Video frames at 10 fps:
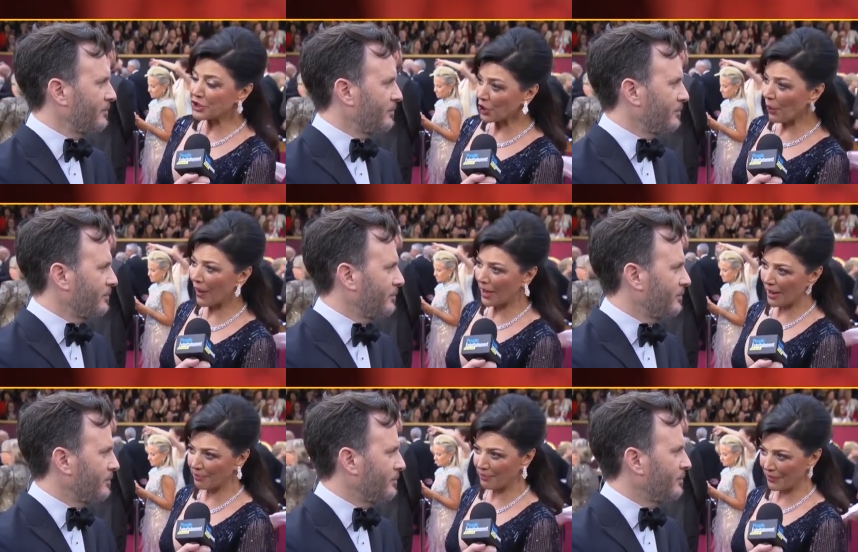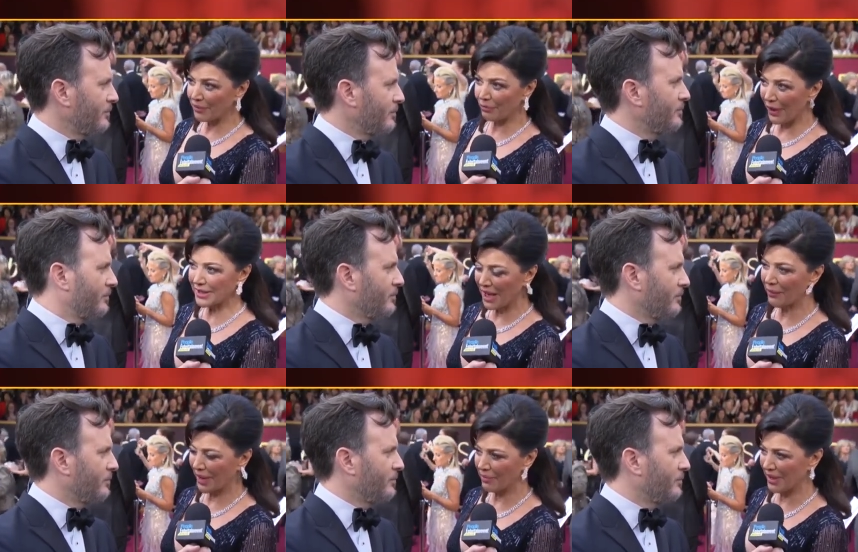Speaker 1: The show I am, right
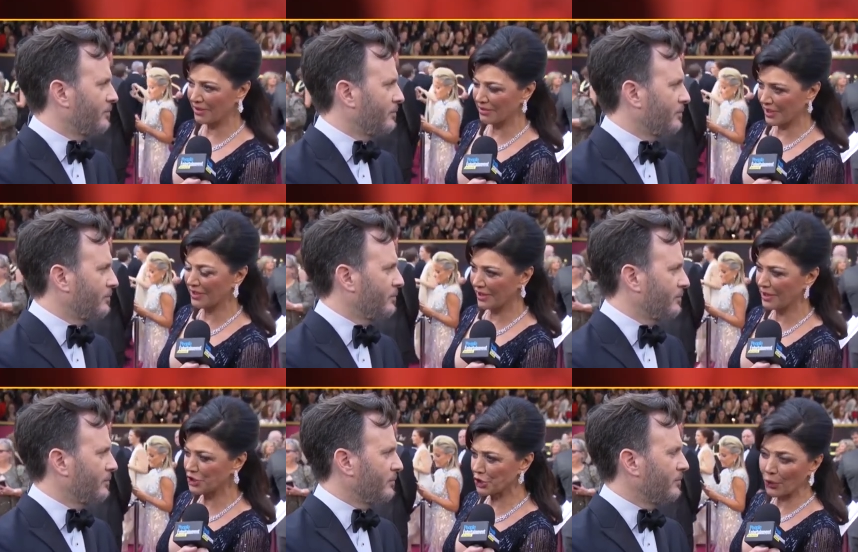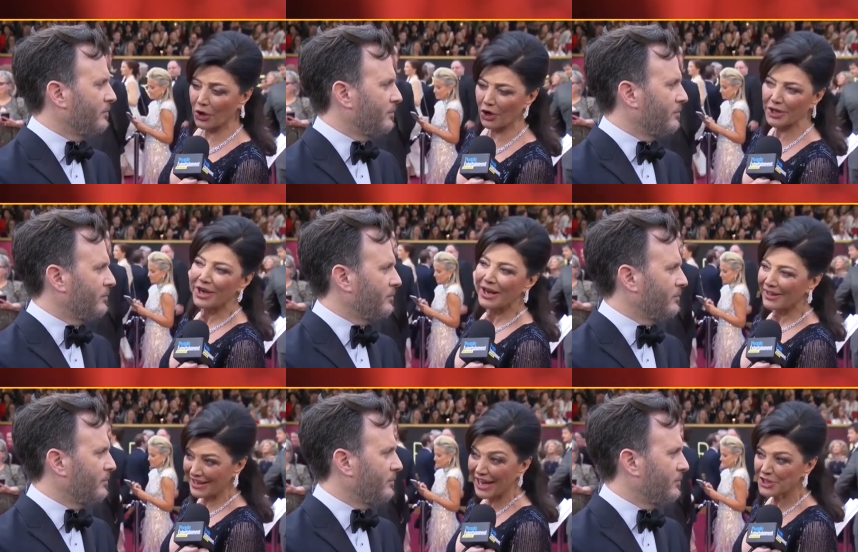now I am in, in this show called
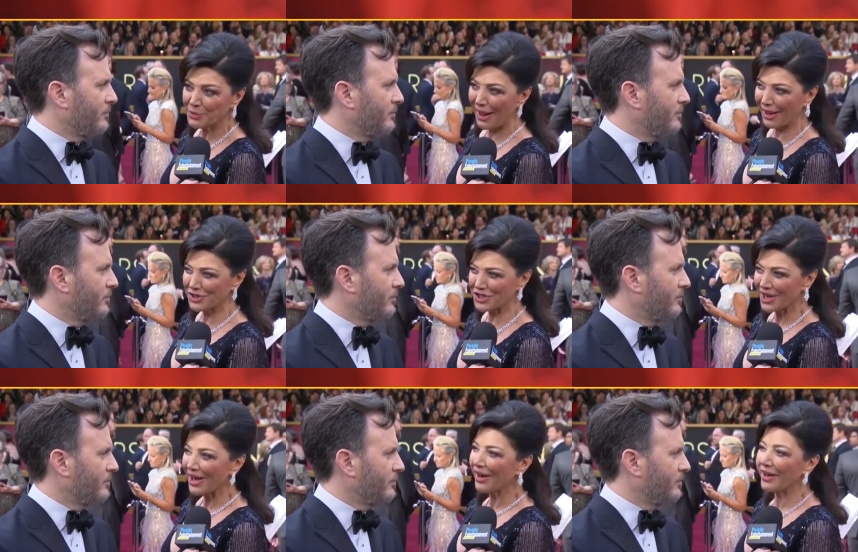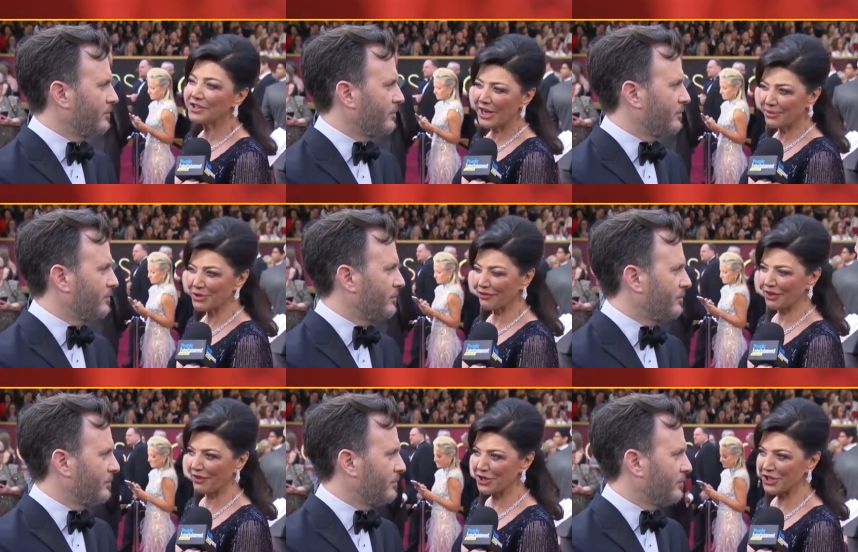The Expanse. In terms
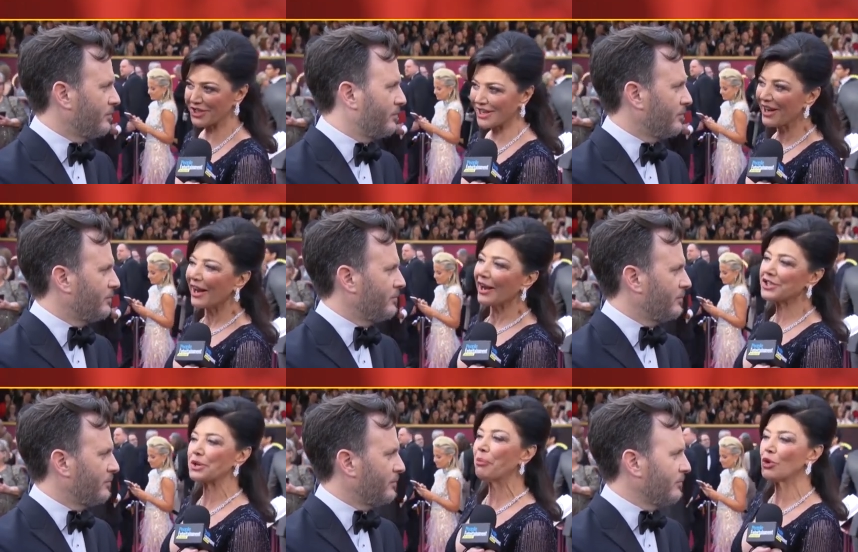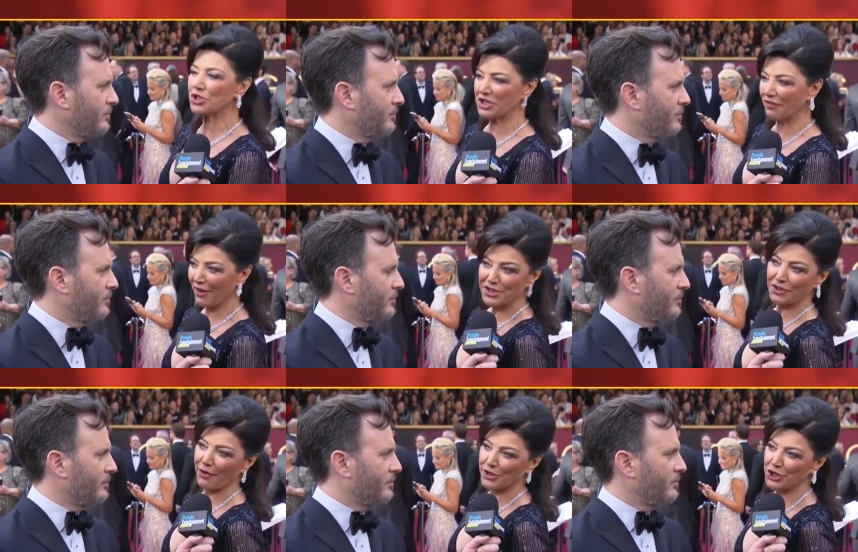of diversity, it's the most
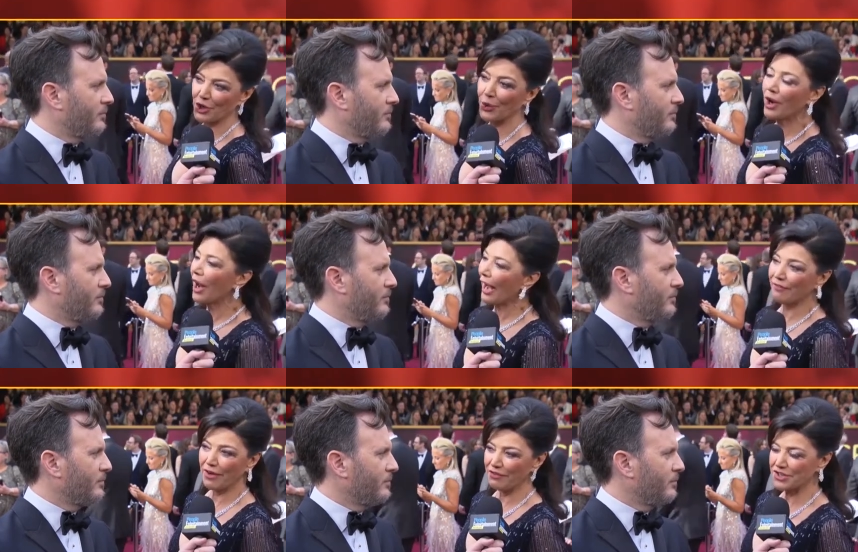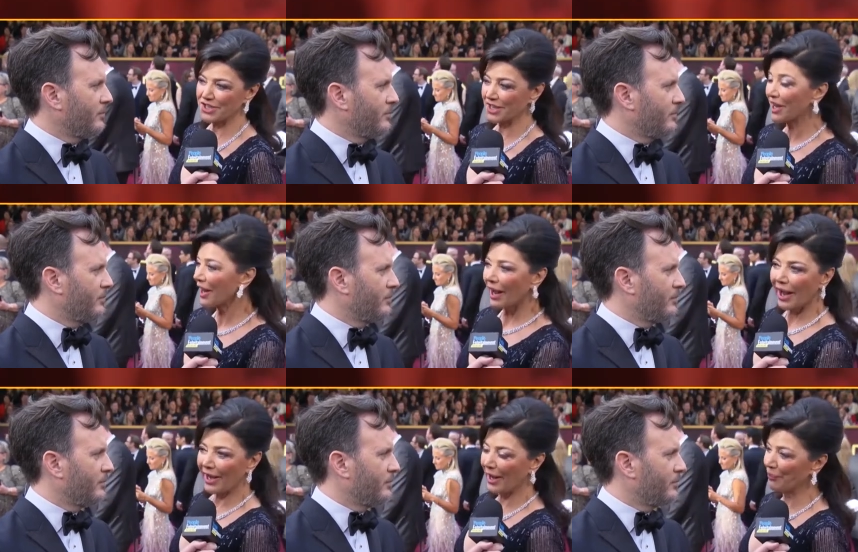diversified show I've ever seen.
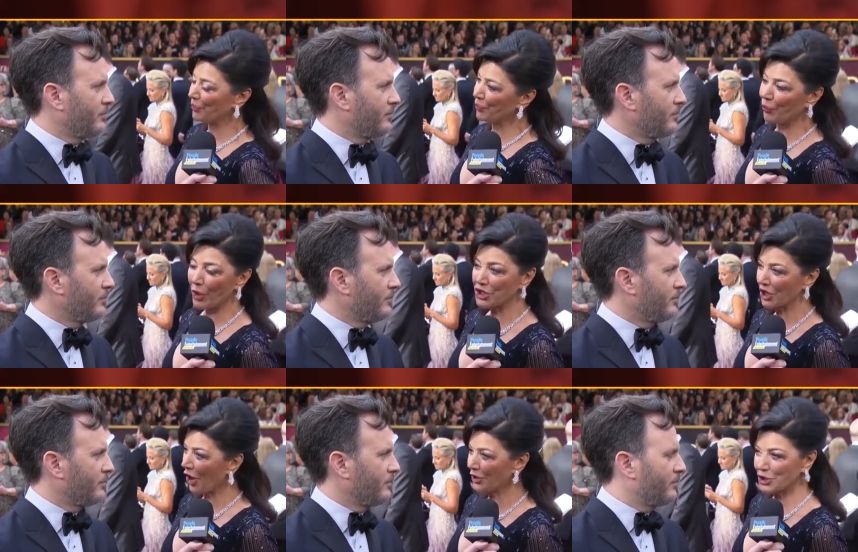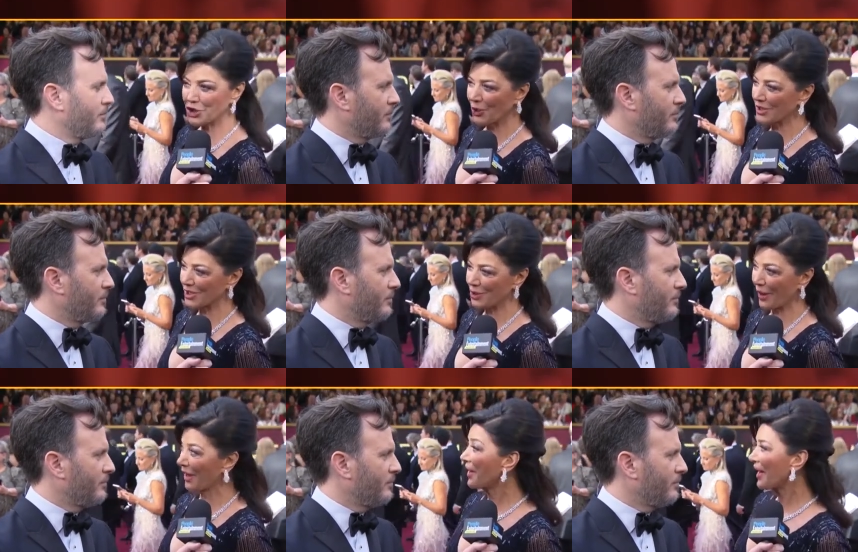And I'm watching other shows
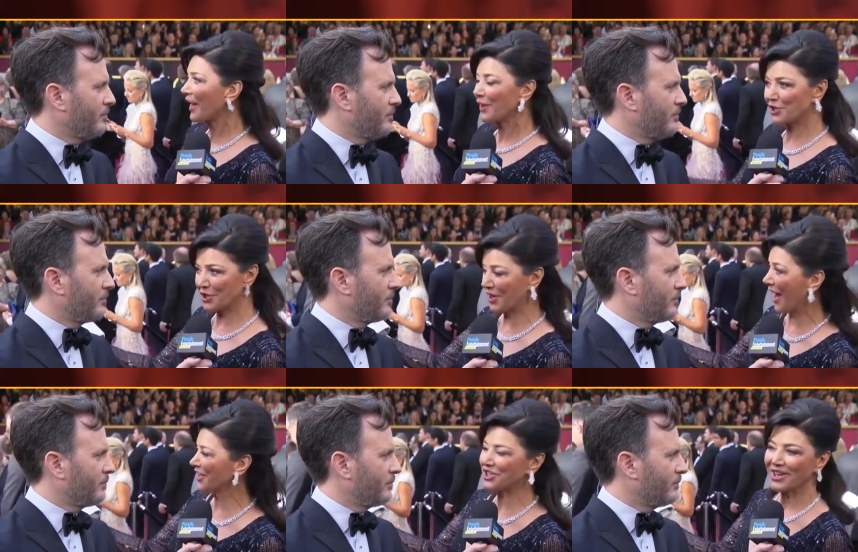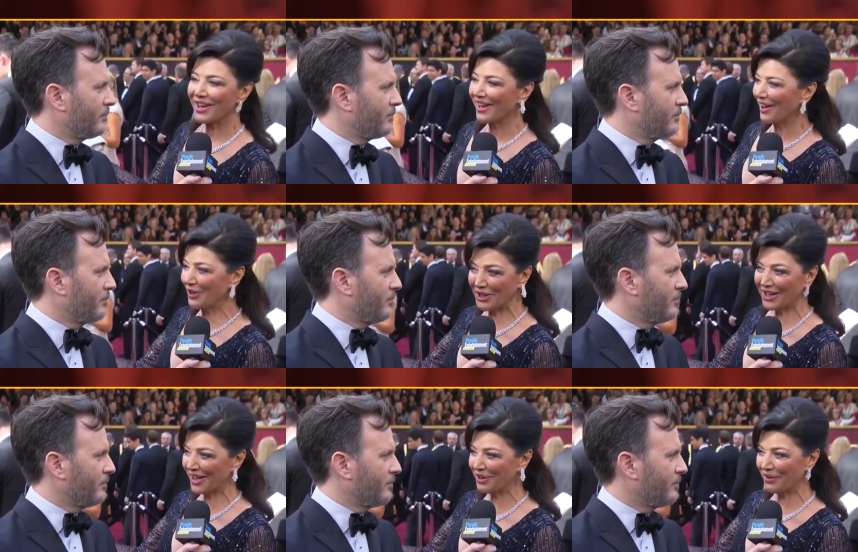as well tonight,
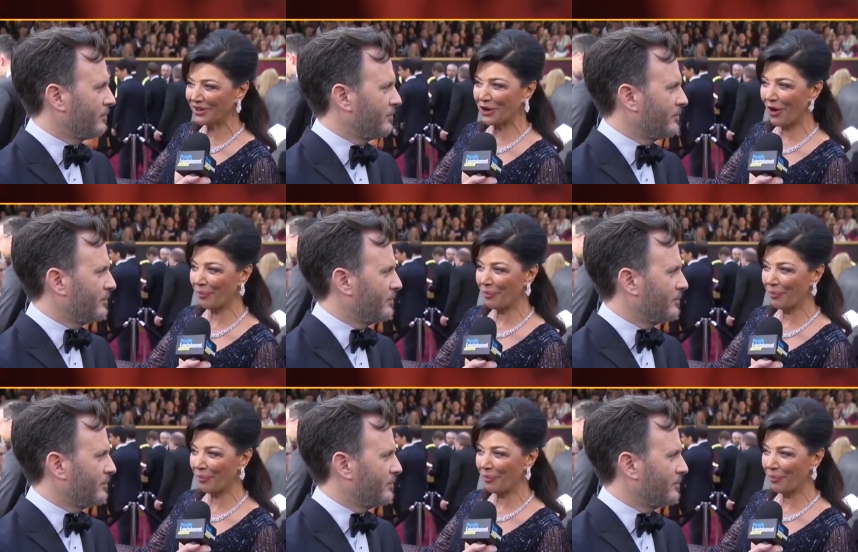looking at the red